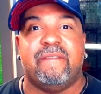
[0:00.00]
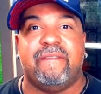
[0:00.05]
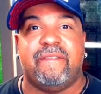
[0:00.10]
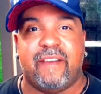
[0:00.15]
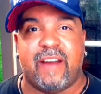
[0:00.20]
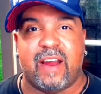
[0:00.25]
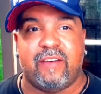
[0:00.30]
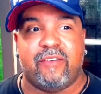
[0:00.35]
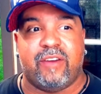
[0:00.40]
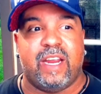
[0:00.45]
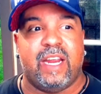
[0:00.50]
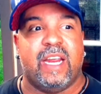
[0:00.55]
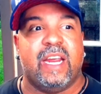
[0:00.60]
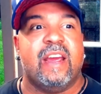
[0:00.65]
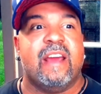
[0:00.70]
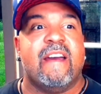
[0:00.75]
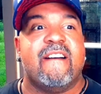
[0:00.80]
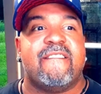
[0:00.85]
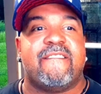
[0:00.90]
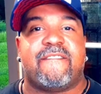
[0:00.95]
very
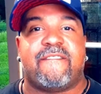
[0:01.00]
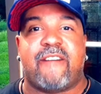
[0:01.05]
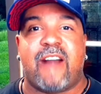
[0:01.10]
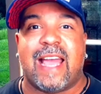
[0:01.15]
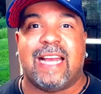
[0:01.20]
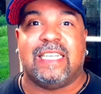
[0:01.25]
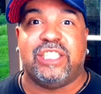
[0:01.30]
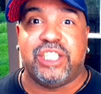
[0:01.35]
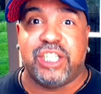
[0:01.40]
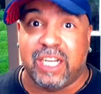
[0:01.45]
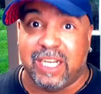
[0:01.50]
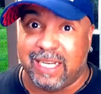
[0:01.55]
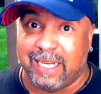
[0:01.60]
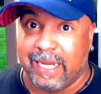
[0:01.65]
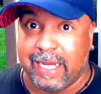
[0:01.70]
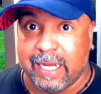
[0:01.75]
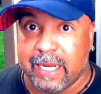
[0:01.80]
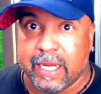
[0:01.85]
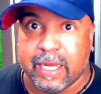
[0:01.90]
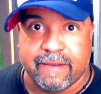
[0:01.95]

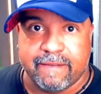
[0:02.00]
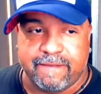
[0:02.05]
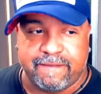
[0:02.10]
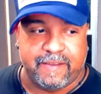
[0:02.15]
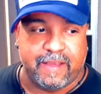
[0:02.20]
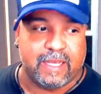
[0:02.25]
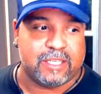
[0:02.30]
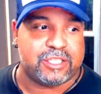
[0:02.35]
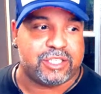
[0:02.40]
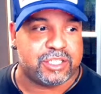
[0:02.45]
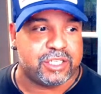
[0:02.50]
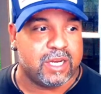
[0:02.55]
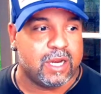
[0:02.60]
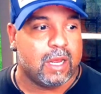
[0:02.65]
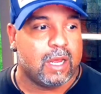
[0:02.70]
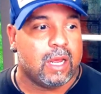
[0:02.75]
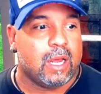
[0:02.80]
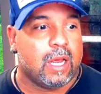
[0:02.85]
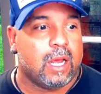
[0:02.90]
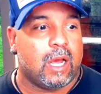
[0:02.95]
fragile fish.
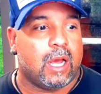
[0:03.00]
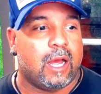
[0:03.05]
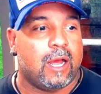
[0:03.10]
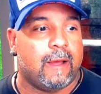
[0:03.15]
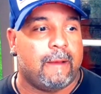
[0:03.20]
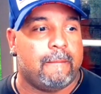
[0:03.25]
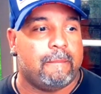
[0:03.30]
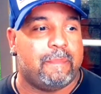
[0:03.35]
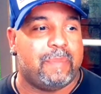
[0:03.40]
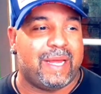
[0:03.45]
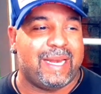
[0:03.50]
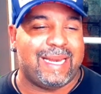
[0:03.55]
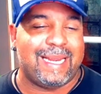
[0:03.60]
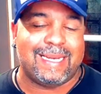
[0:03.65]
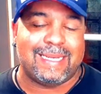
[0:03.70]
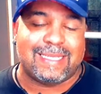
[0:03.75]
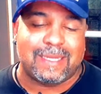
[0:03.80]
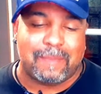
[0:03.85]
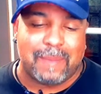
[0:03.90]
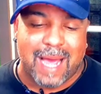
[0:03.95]

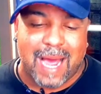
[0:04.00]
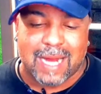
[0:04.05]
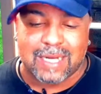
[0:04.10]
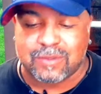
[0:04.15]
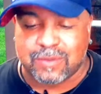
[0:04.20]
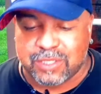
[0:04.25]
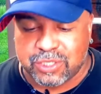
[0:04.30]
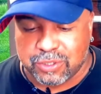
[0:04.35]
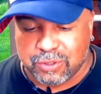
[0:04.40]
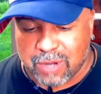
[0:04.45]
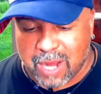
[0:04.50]
But to be honest with